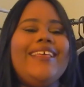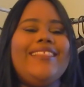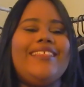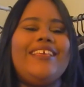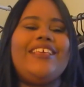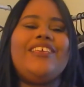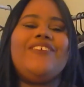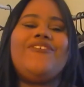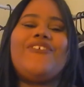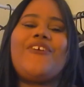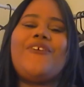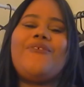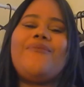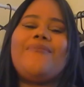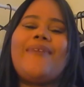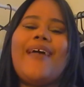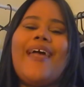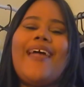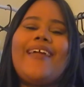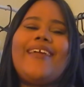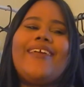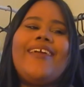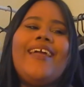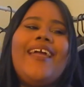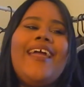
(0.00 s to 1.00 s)
Thank you for coming
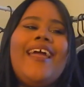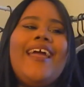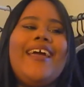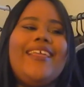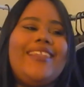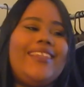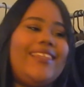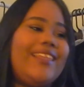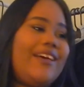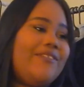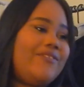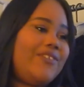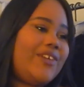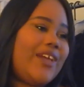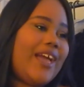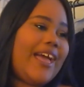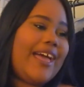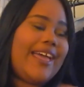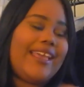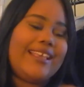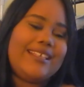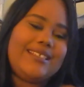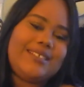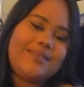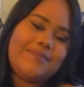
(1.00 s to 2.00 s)
back. Love you
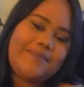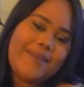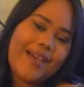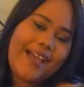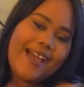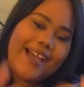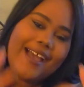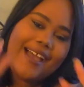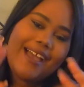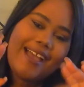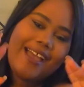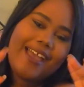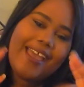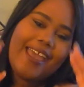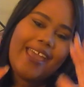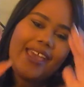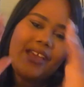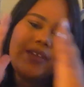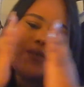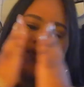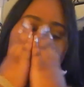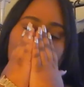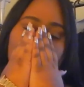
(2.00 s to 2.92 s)
guys. Bye.